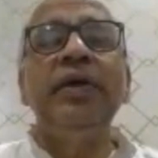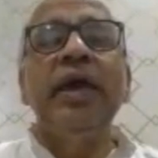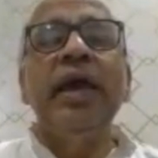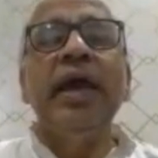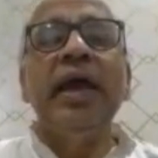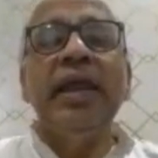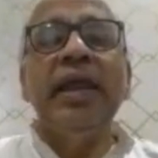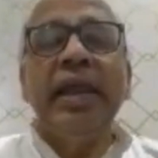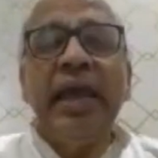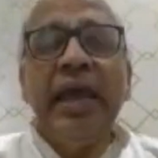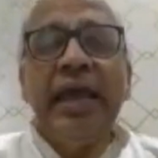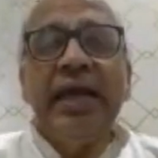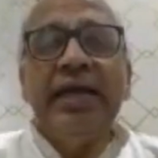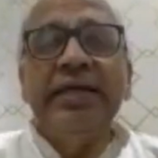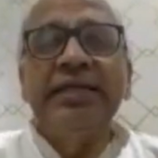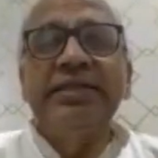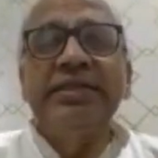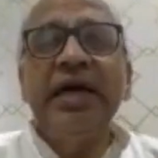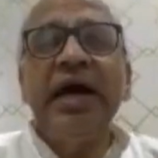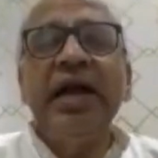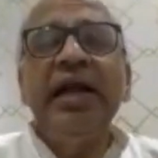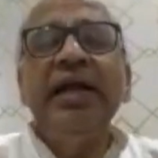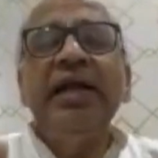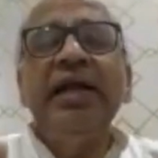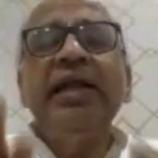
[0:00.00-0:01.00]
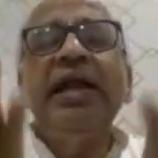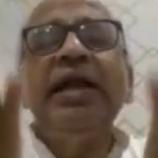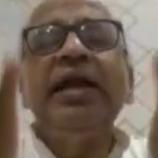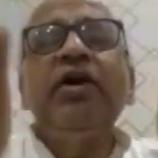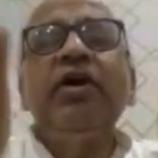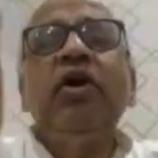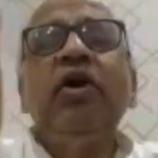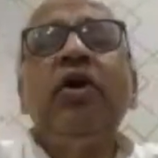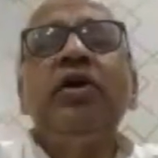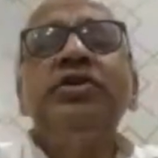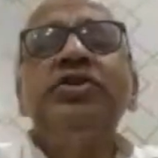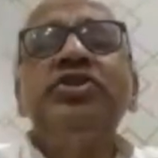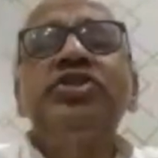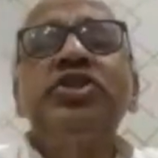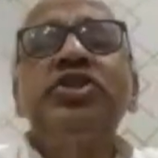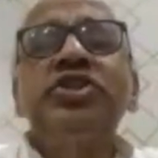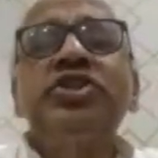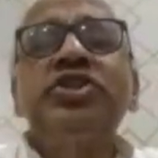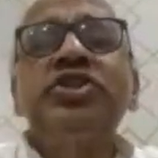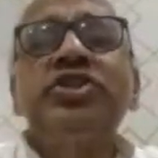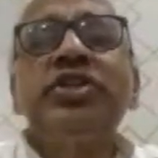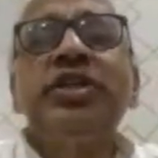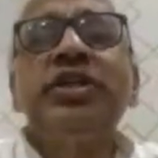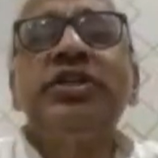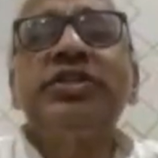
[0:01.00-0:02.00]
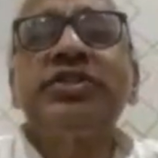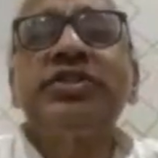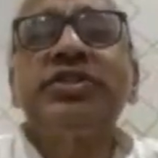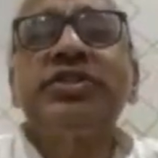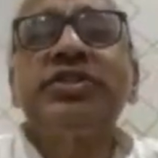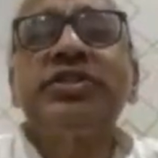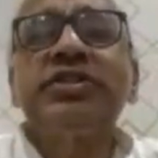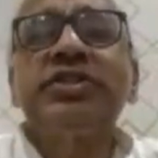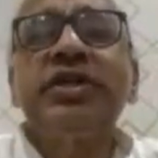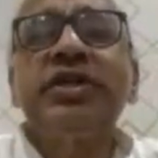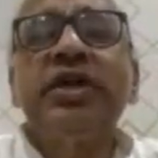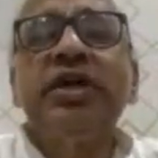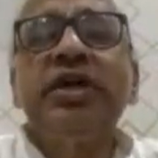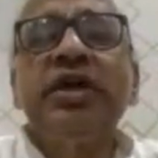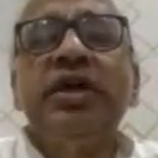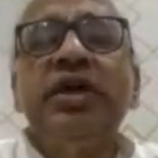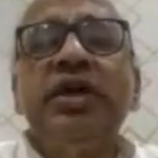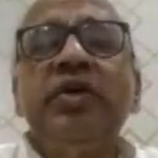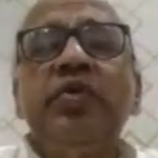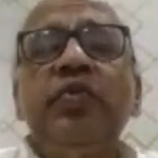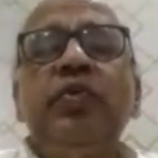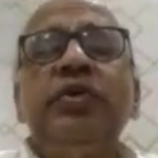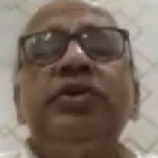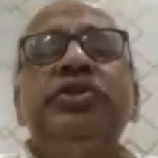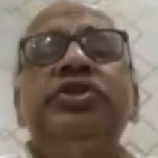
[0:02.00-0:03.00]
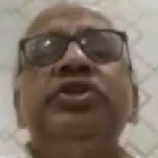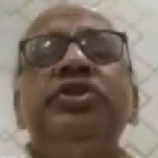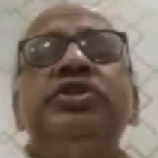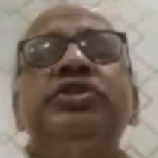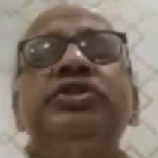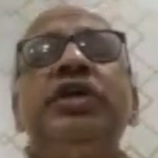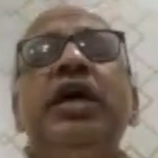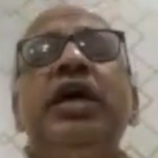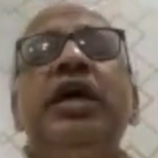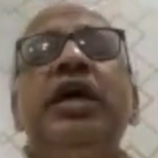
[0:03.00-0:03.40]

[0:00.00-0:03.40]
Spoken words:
an exalted consciousness which is